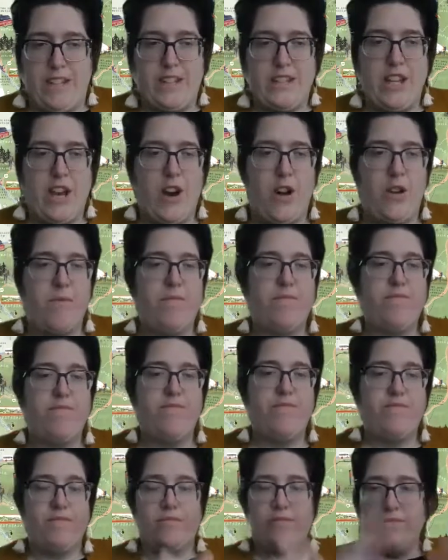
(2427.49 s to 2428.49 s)
So
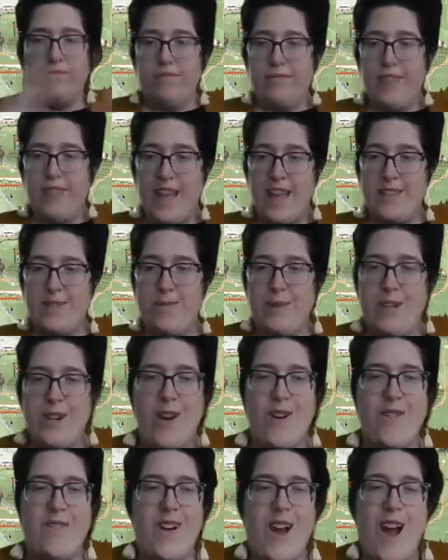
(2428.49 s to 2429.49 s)
as we
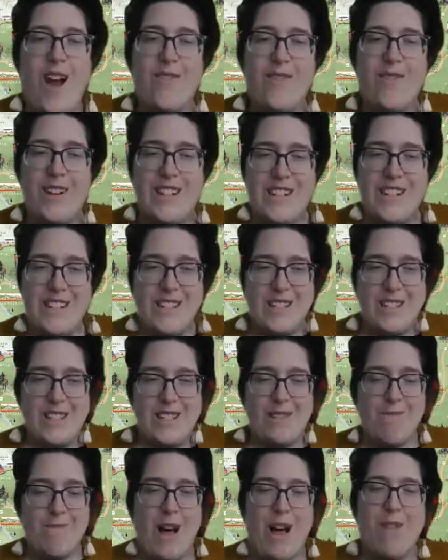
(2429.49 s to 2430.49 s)
know, our region is
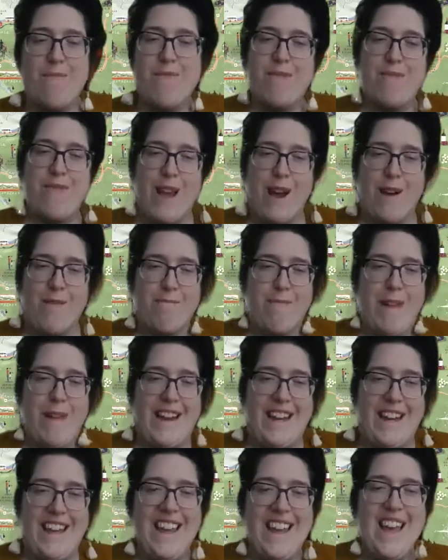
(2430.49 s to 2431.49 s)
small, but we are
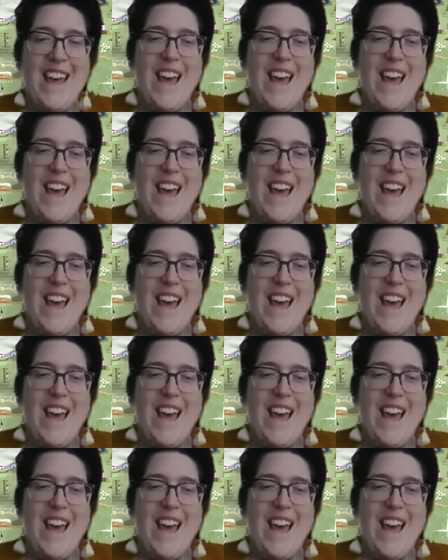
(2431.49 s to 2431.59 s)
mighty.